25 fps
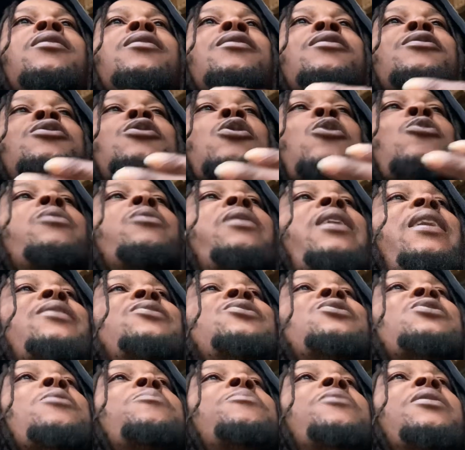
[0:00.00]
Don't let
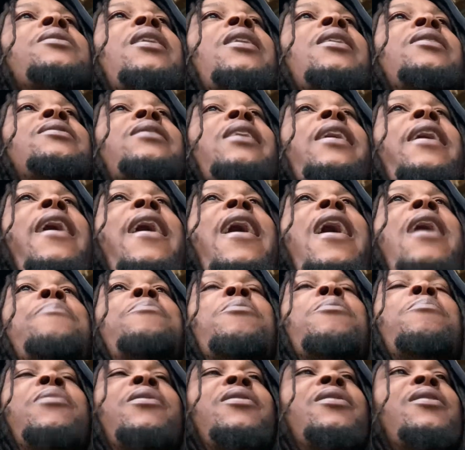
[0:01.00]
something like that
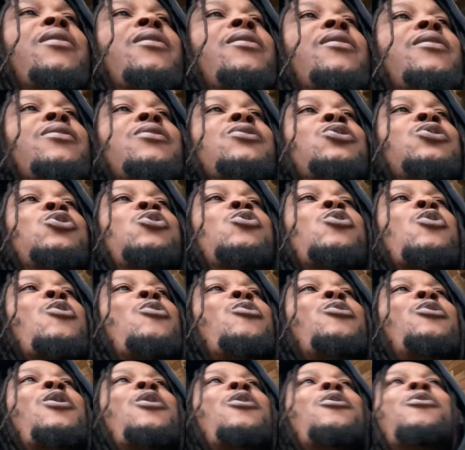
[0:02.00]
happen, because you
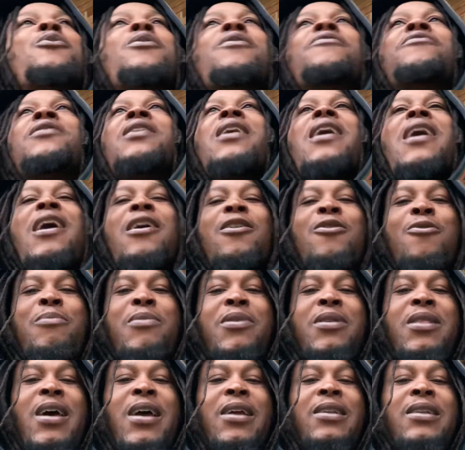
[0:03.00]
don't know if God gonna
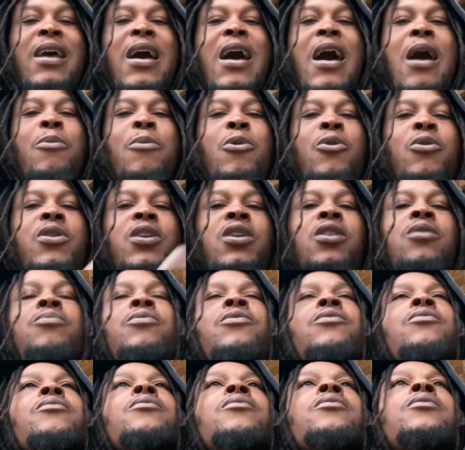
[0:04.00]
be like, nah, I'm gonna keep
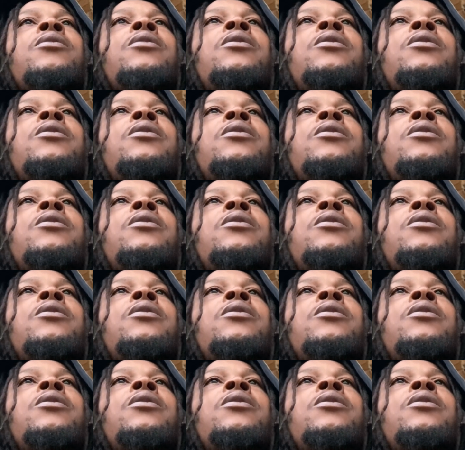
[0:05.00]
you.